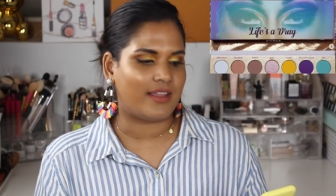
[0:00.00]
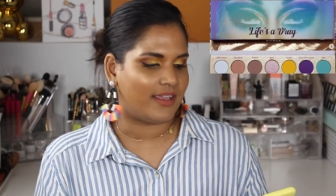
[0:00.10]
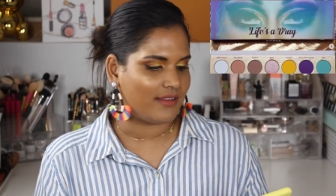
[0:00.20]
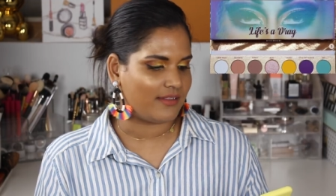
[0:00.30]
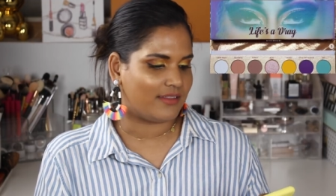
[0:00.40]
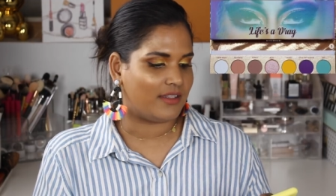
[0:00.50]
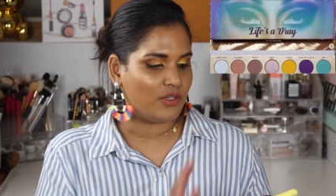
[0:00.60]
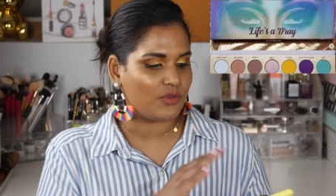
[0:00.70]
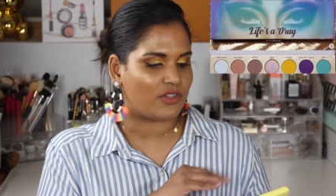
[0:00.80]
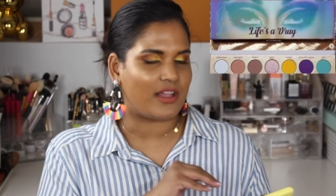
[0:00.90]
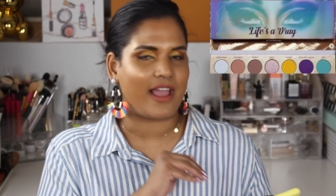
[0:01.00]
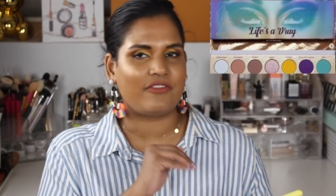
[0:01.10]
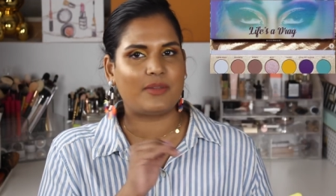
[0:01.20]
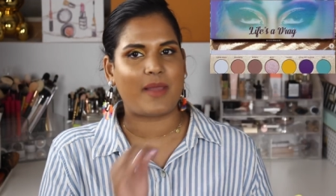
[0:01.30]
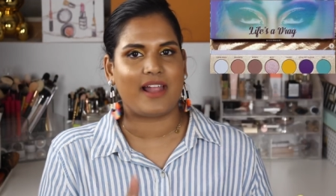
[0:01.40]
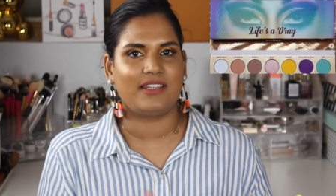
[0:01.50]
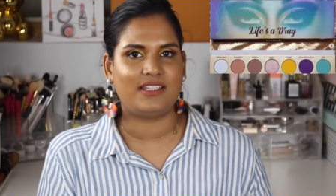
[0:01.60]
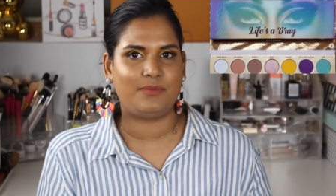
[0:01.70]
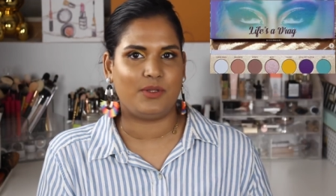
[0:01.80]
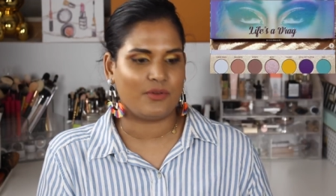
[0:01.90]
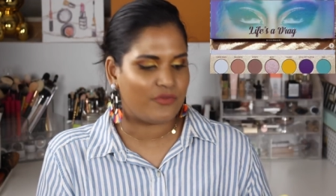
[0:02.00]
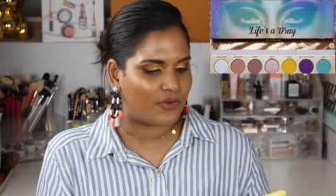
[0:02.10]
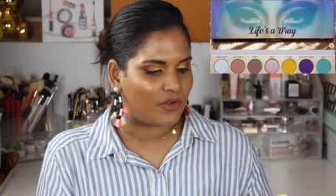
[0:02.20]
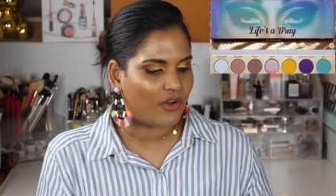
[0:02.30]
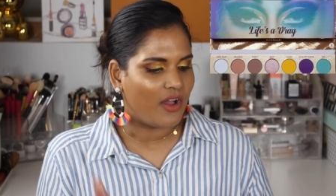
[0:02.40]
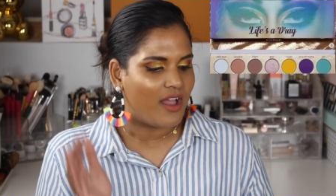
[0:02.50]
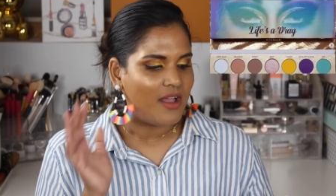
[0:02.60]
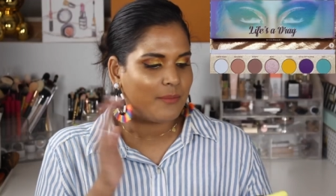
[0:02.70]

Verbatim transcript: Like, the neutral half of the palette is beautiful,